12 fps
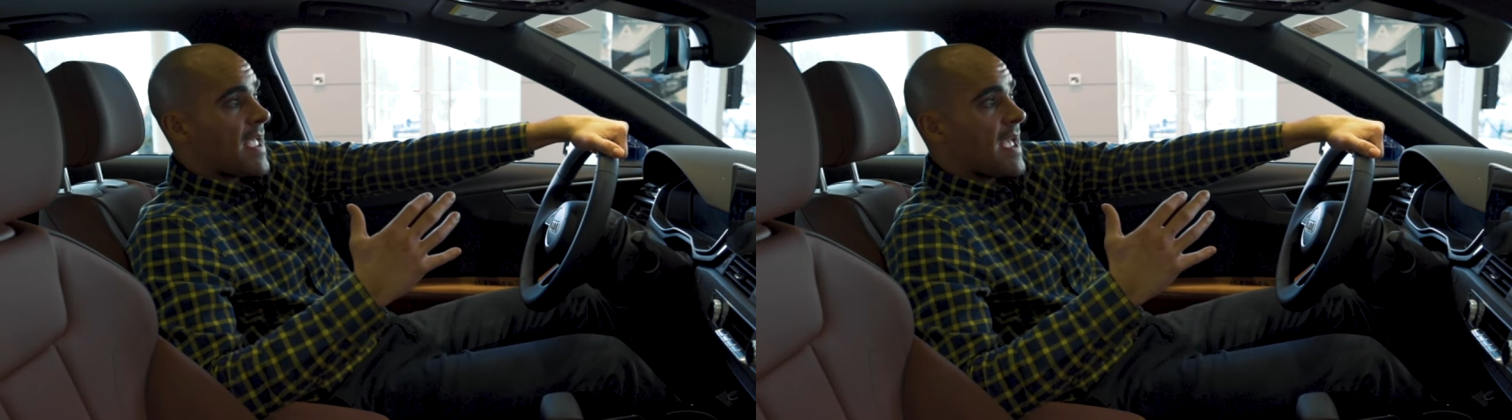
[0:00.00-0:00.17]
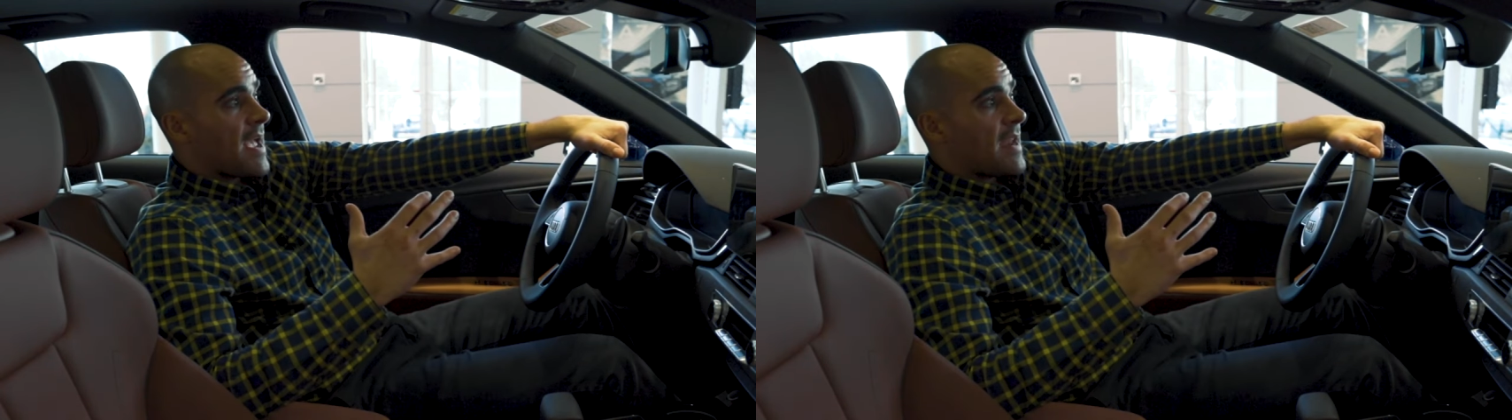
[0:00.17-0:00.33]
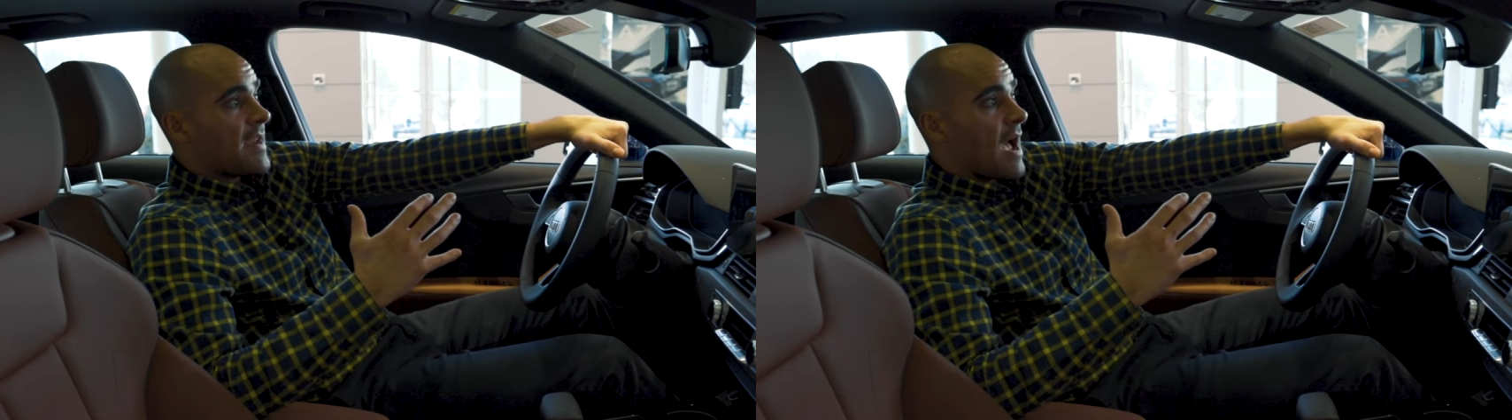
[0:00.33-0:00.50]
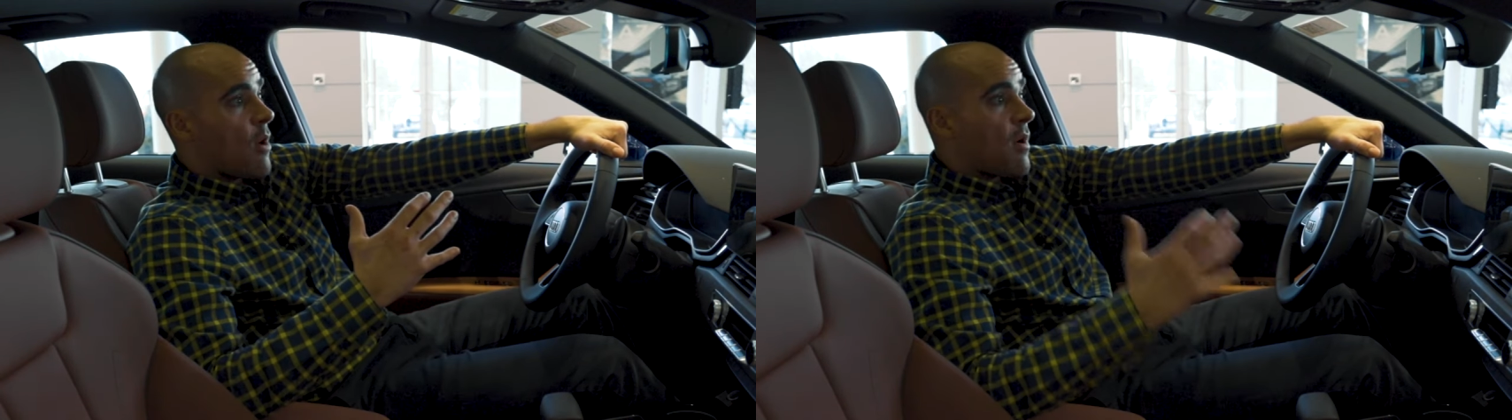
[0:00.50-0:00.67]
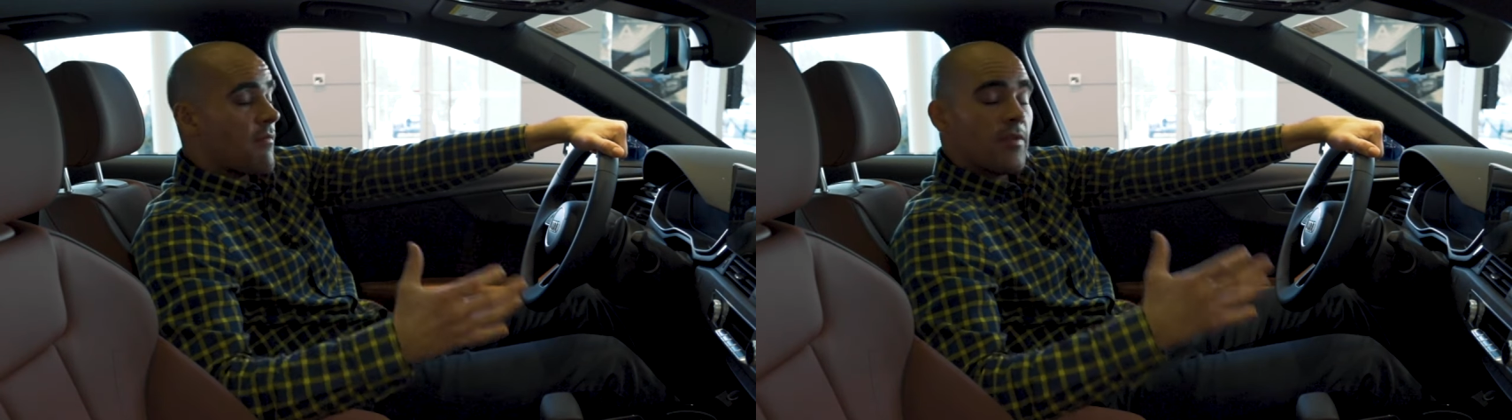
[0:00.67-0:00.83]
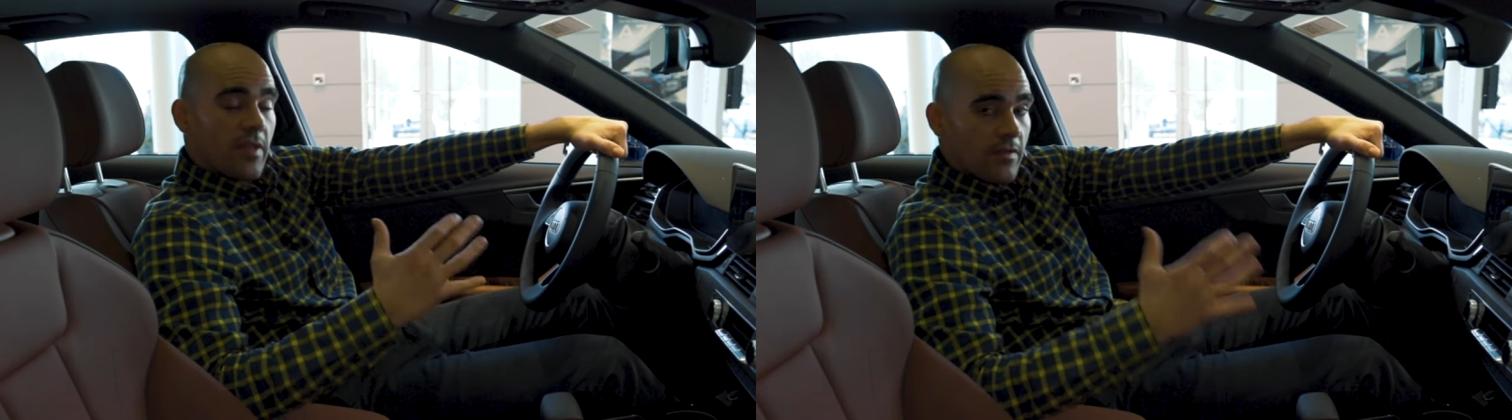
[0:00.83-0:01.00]
And
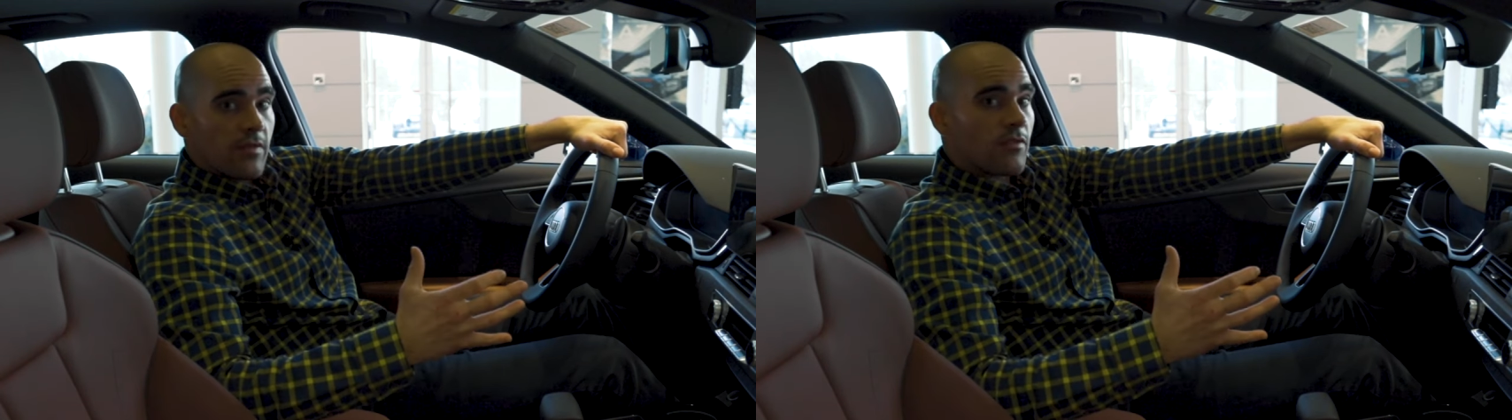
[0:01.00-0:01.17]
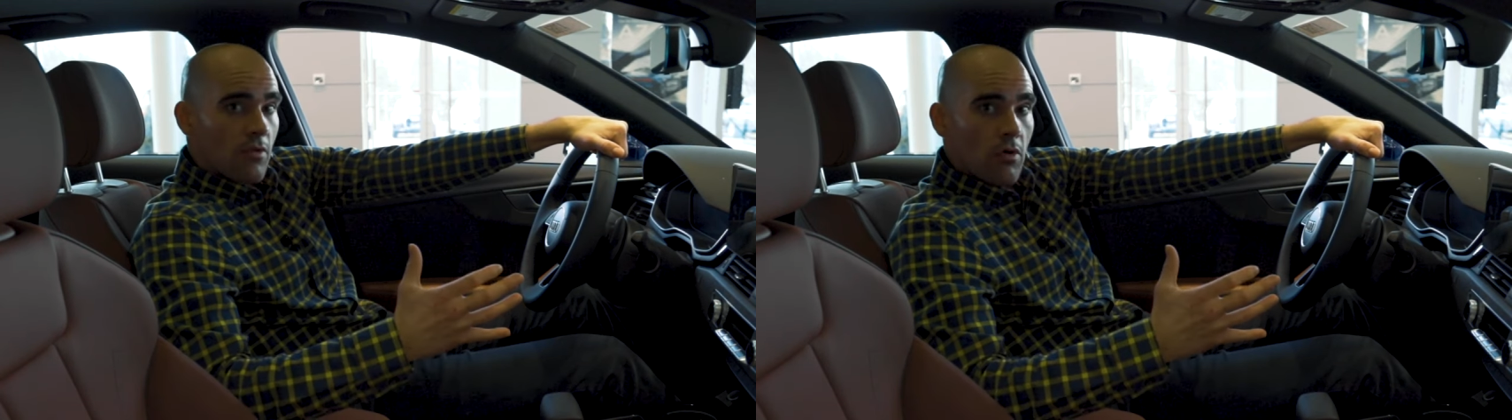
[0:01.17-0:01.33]
however this is